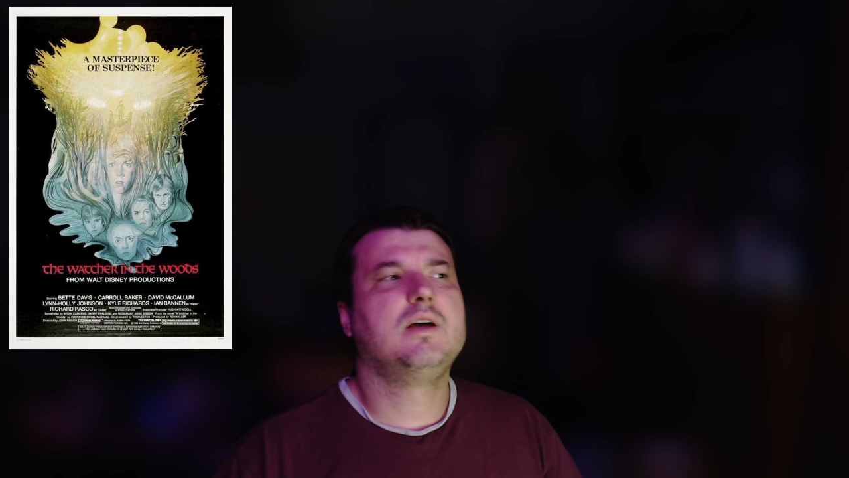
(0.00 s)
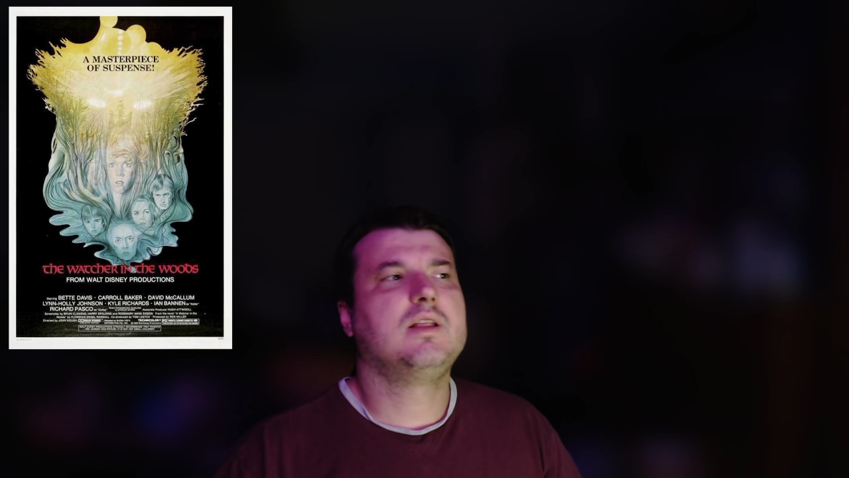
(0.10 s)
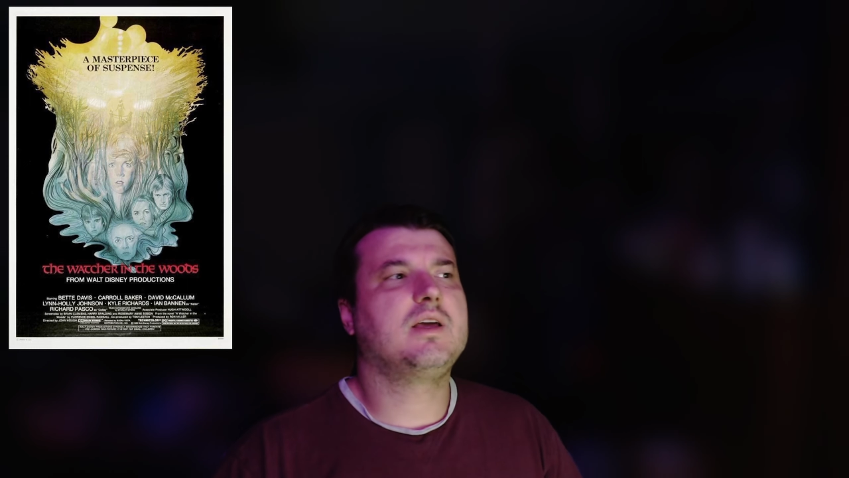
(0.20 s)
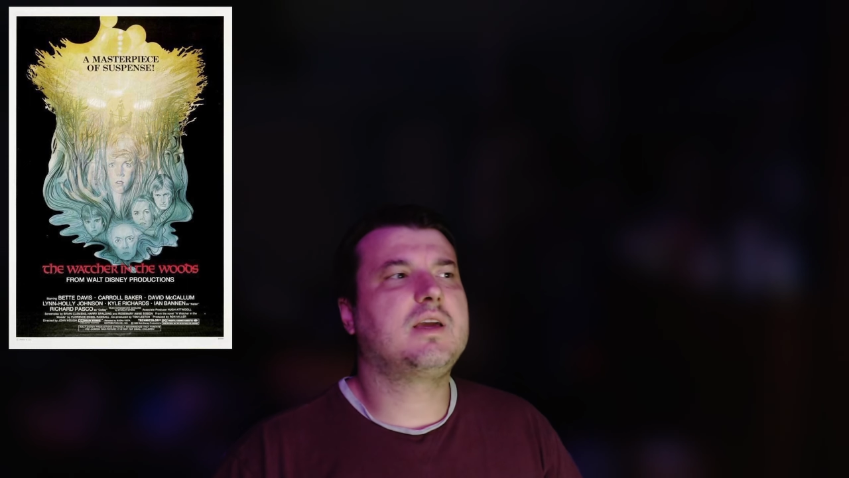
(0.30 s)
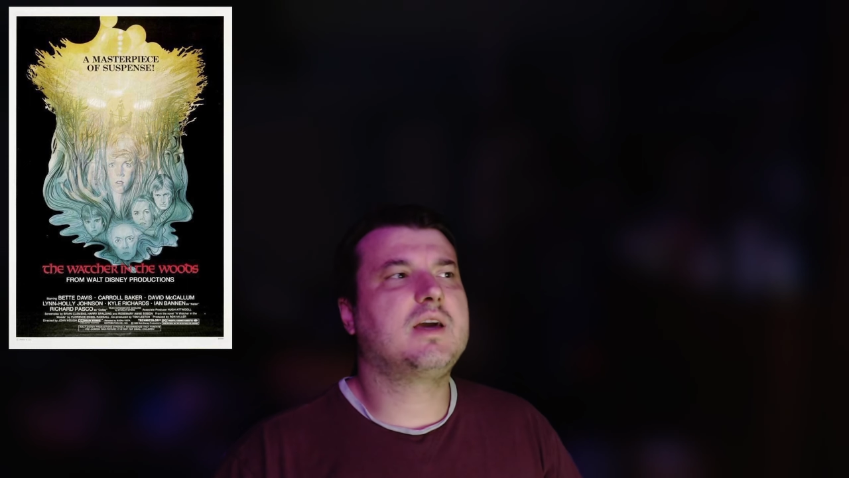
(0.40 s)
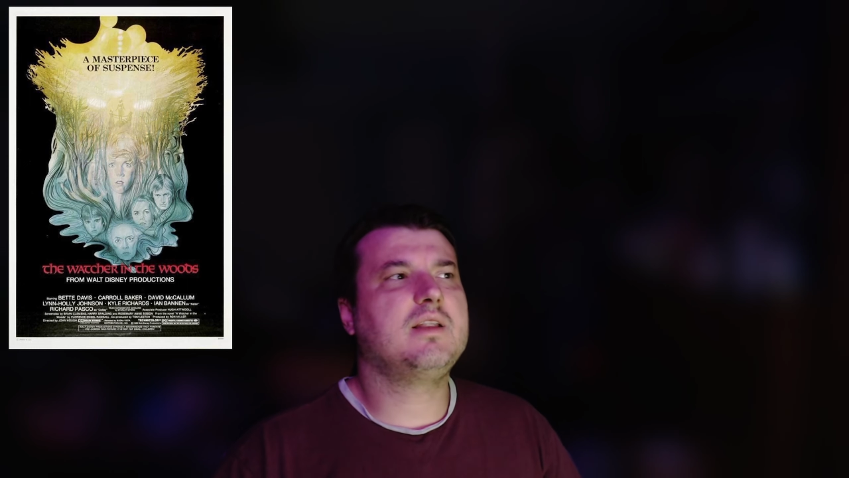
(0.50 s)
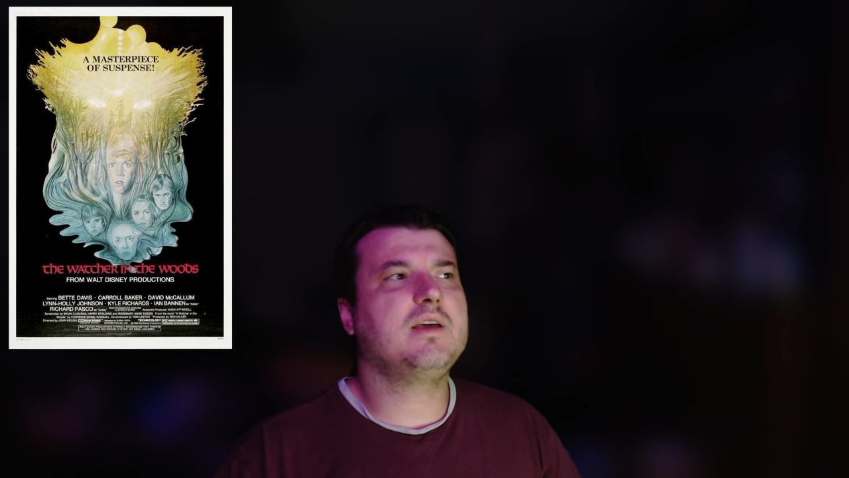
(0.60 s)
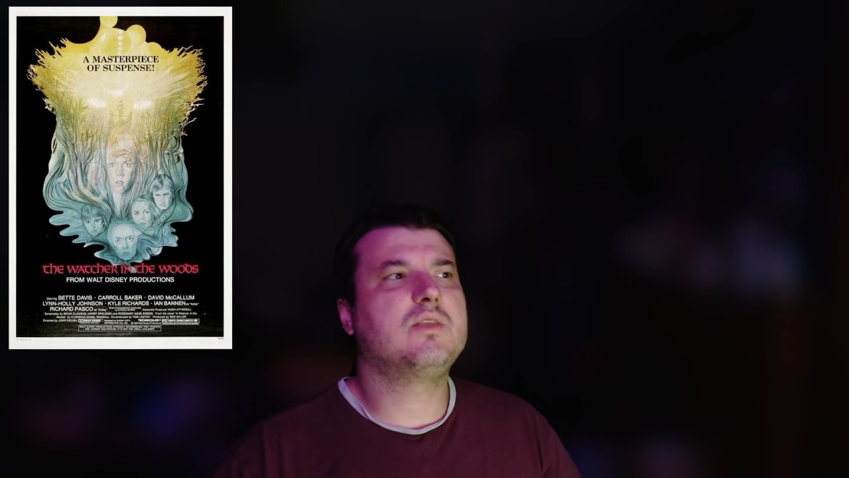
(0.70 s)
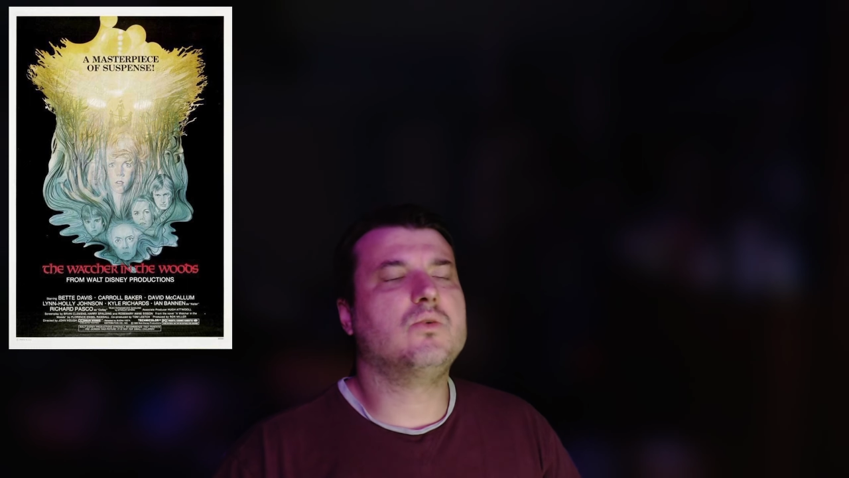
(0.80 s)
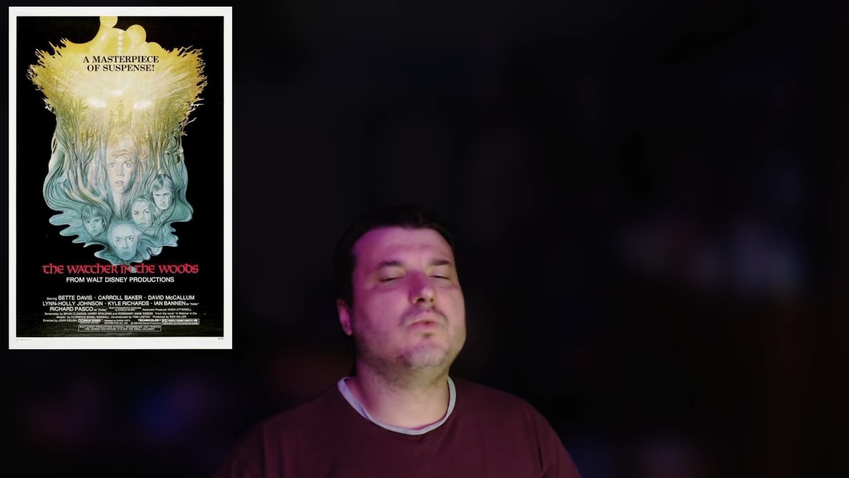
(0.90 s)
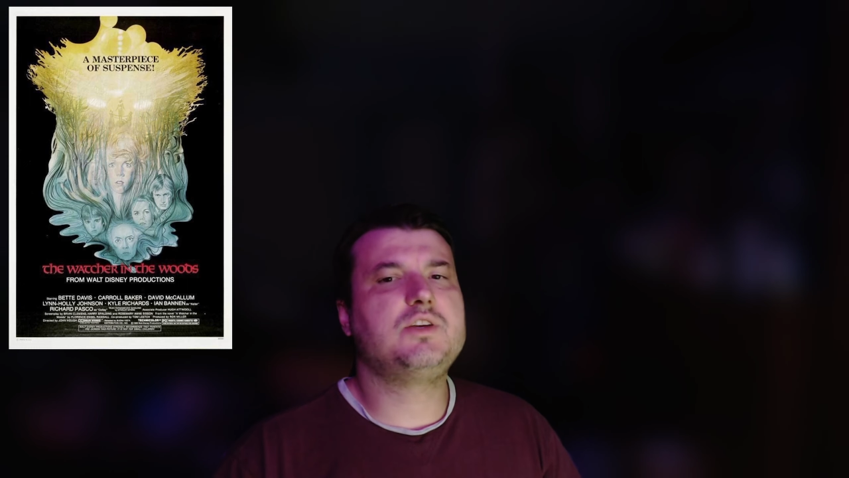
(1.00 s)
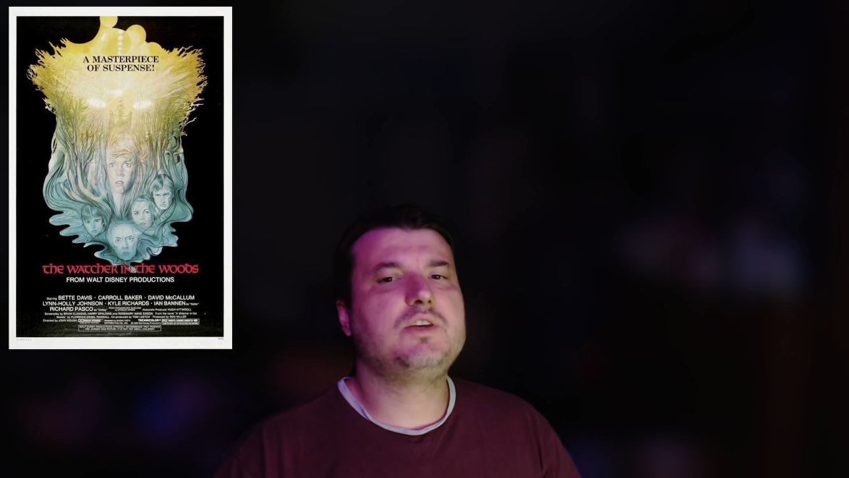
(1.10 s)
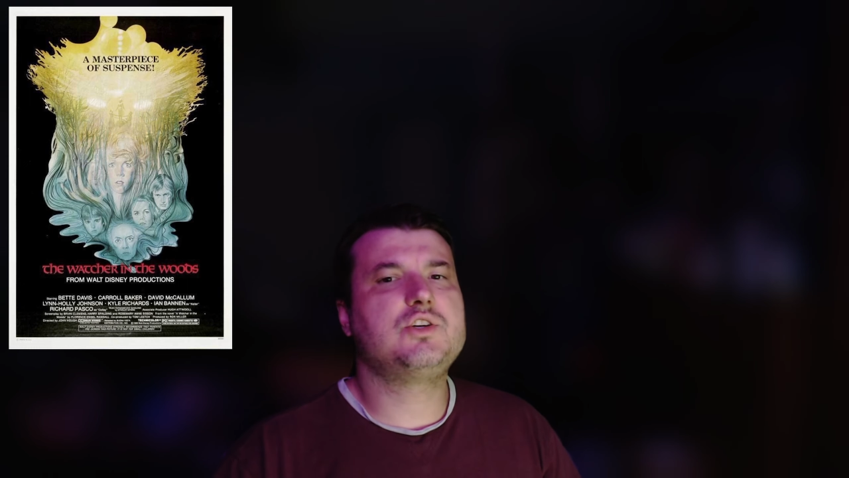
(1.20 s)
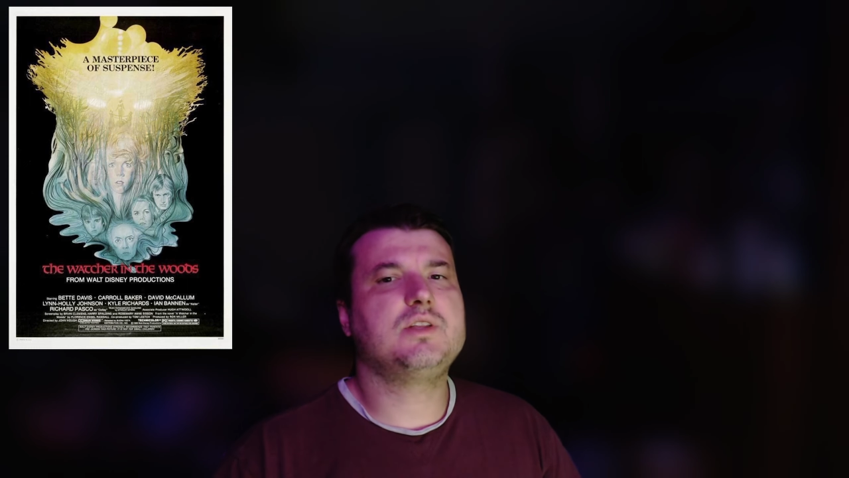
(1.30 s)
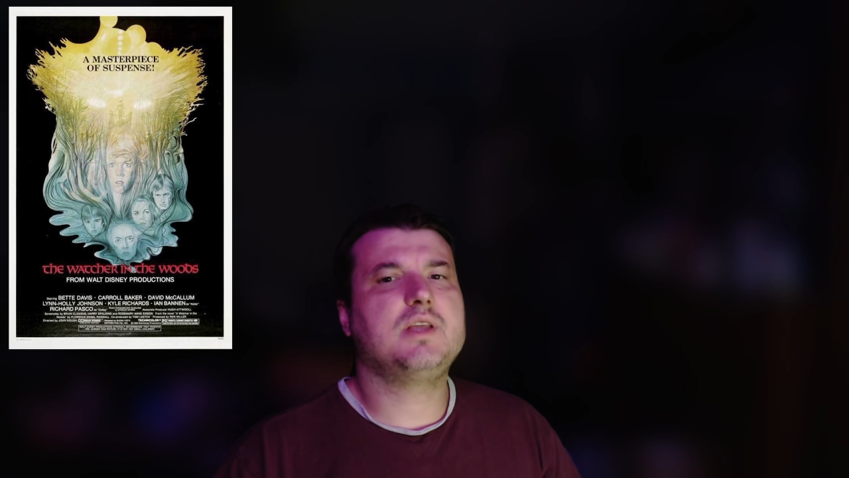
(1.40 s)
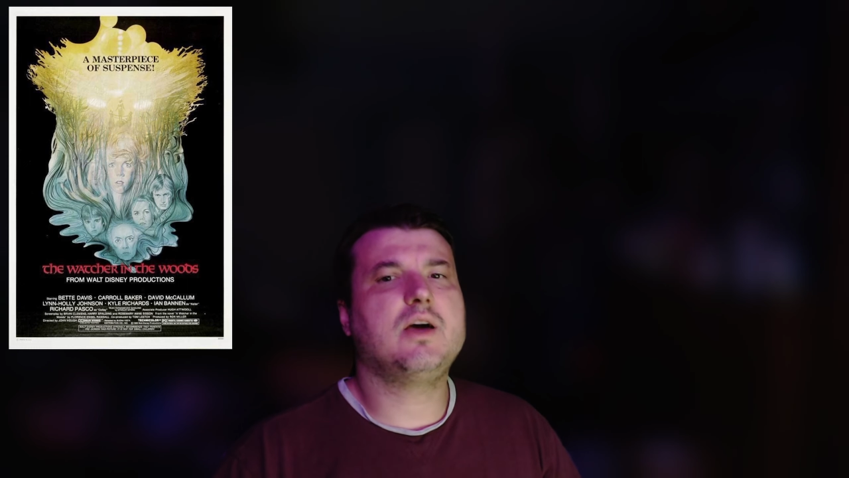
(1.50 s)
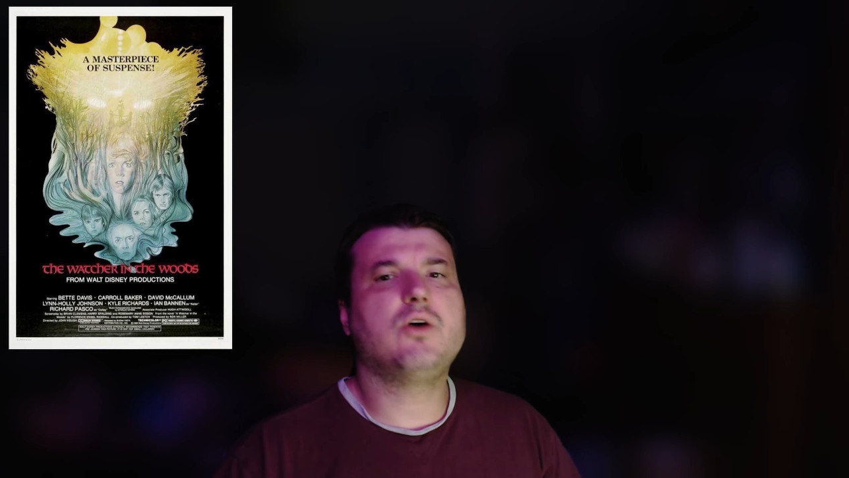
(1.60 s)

Like kind of like the witch in that.